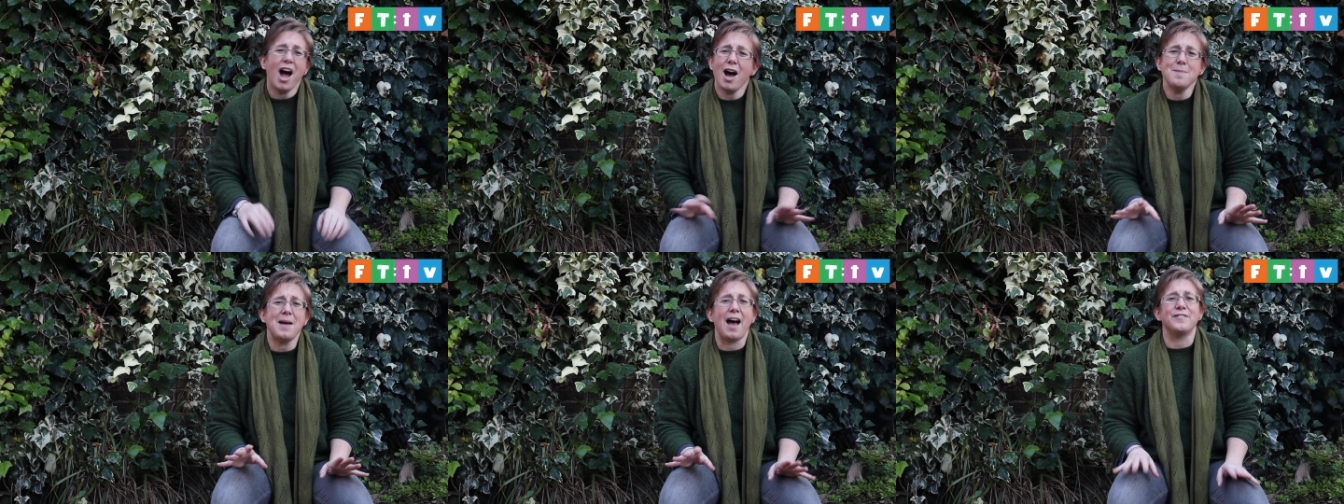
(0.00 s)

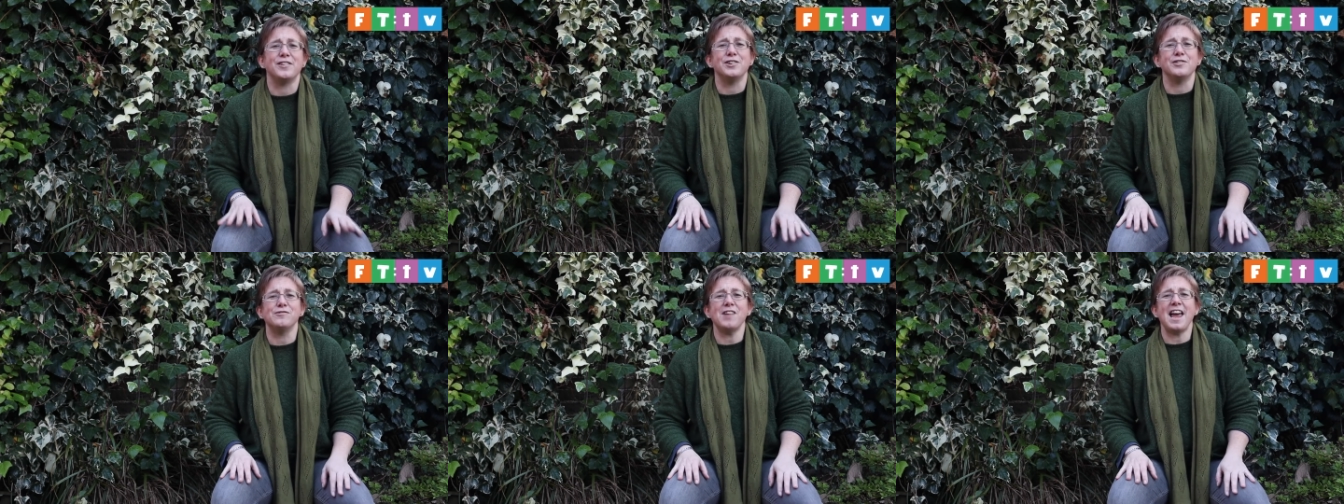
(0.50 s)
I'm having
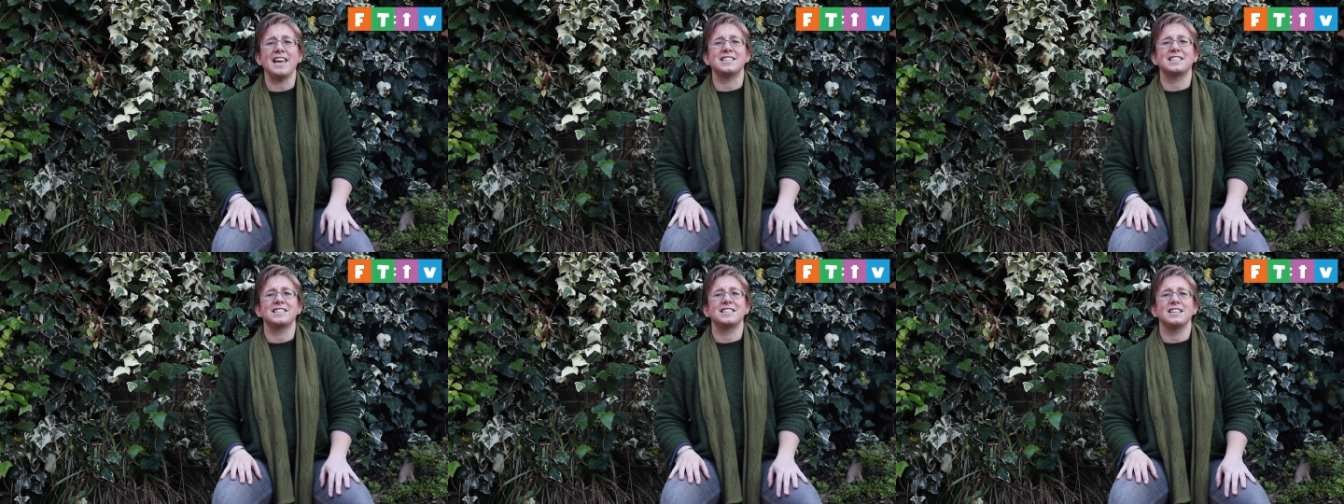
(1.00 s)
a
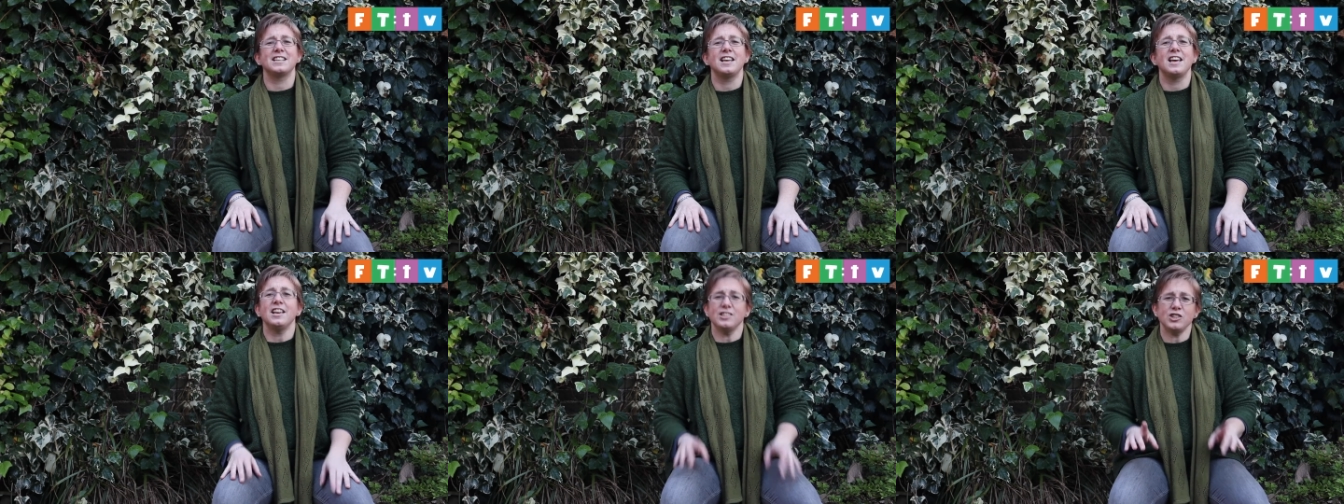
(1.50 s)
rest.
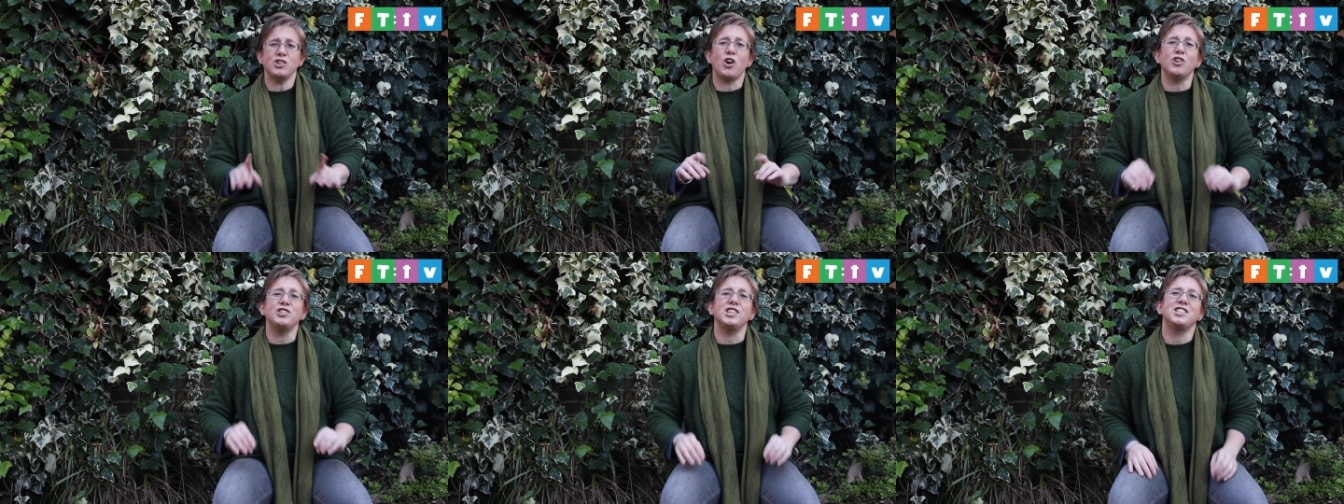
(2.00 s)
So
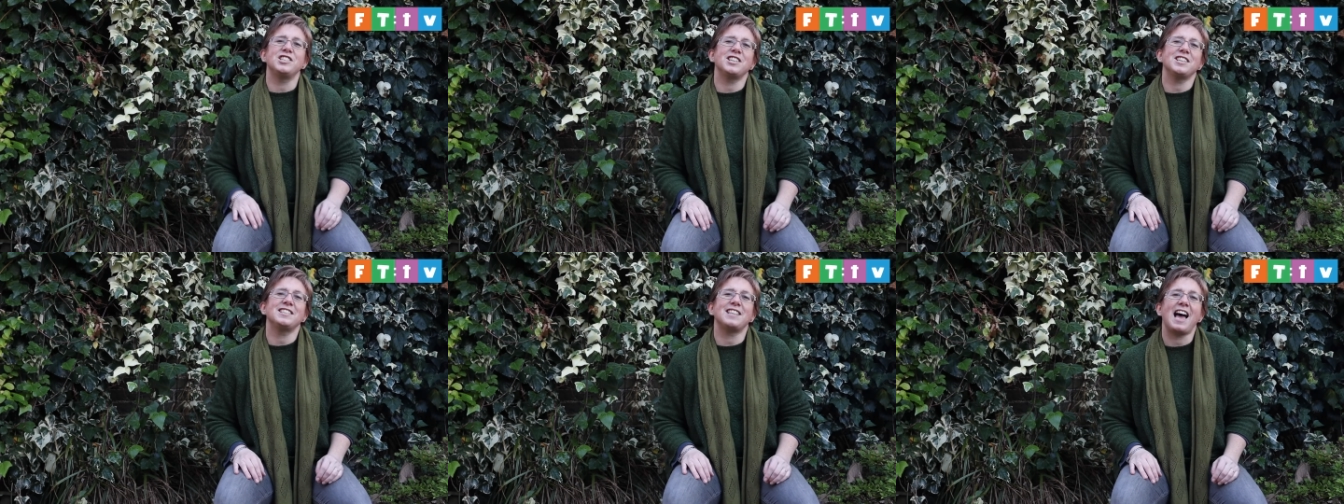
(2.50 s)
God did
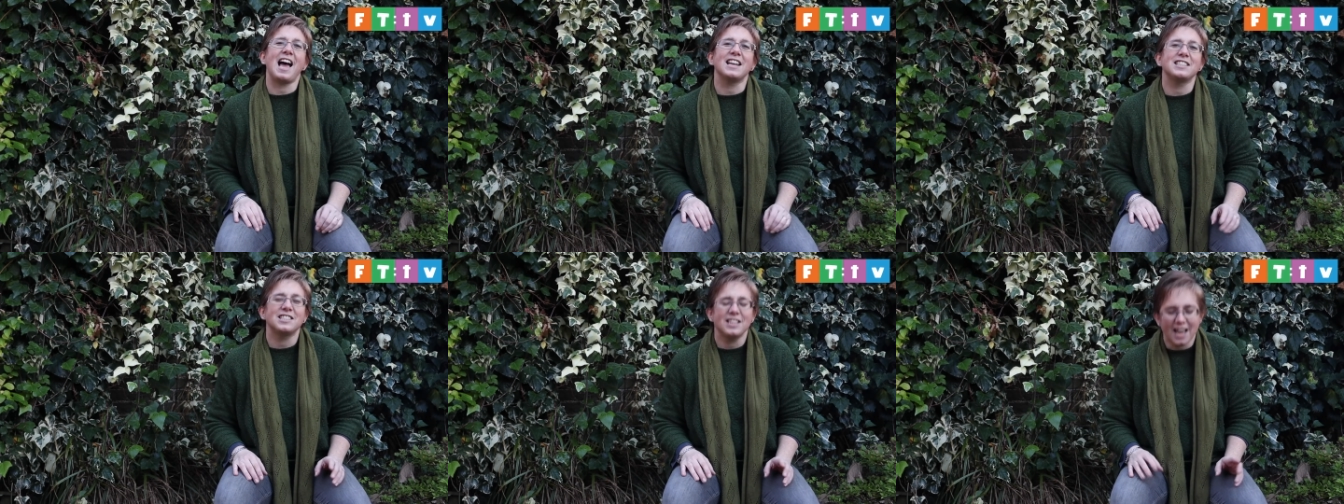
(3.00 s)
just
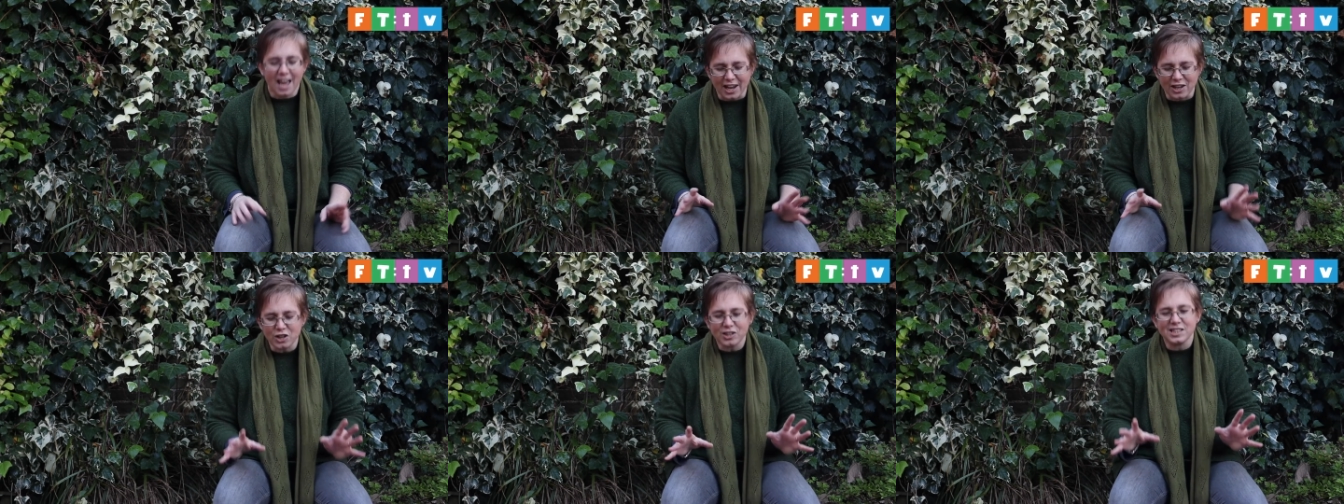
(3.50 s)
that
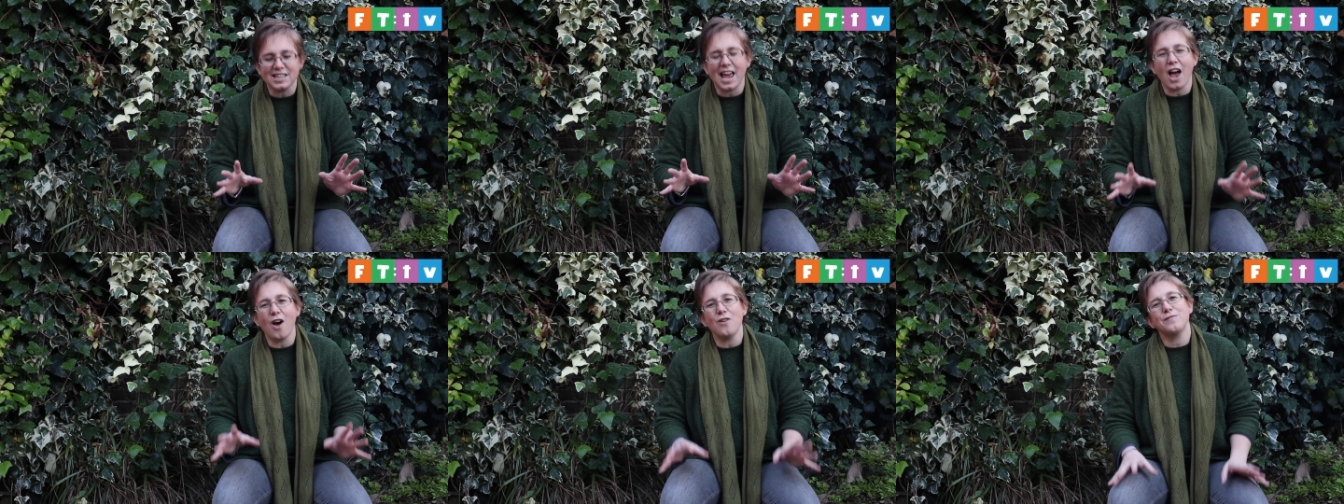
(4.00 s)
and looked
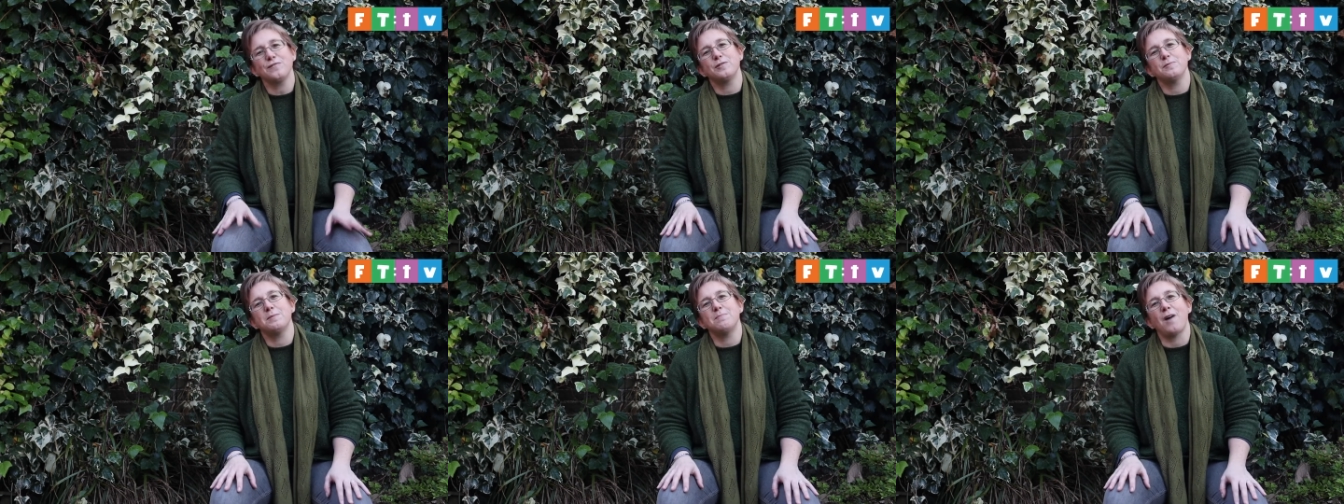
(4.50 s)
down
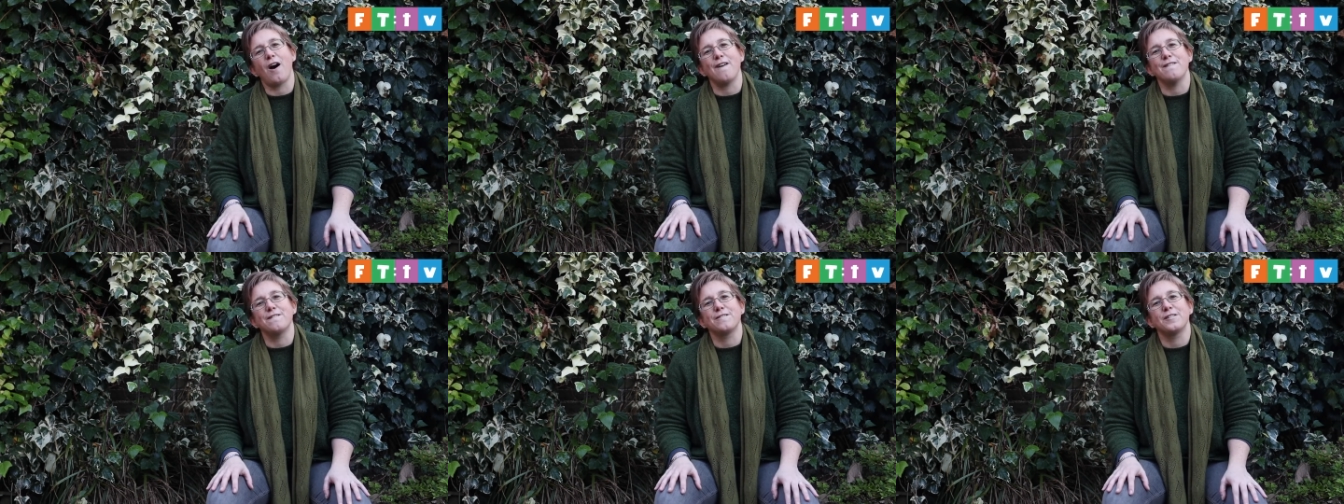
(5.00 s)
from
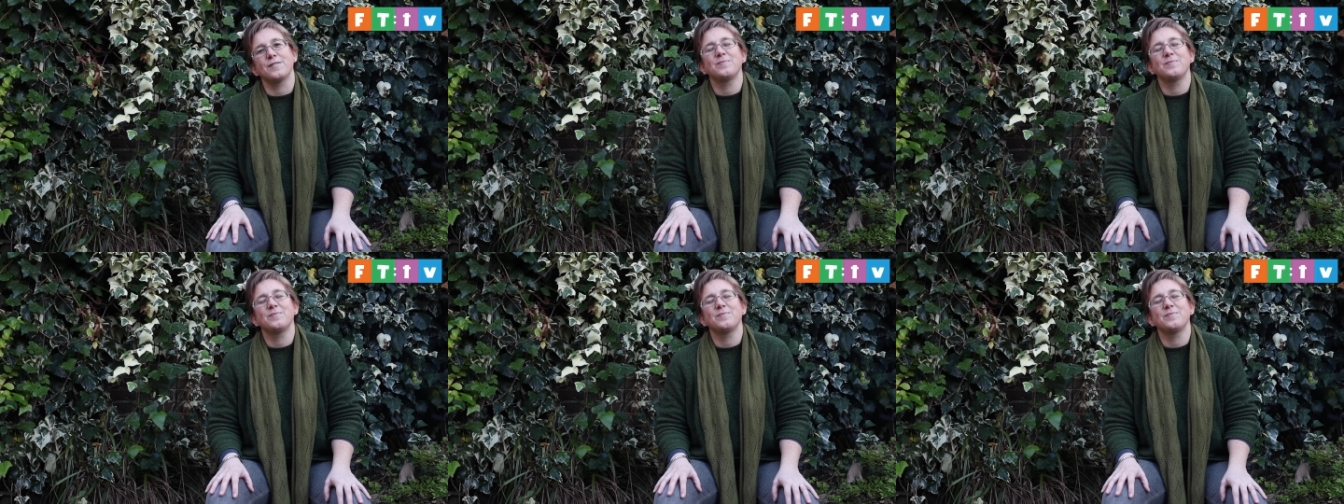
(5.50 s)
above.